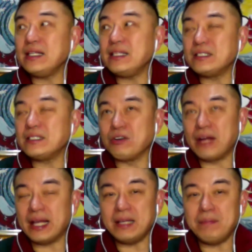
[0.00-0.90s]
ah, it is
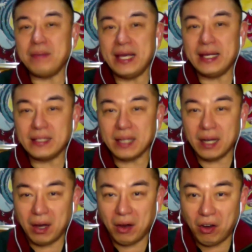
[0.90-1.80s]
already being...
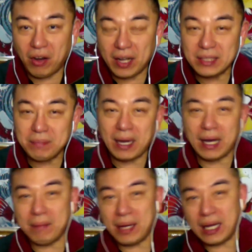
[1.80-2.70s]
Oo, kasi
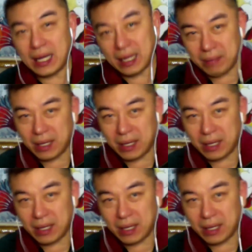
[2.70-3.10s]
baka mag...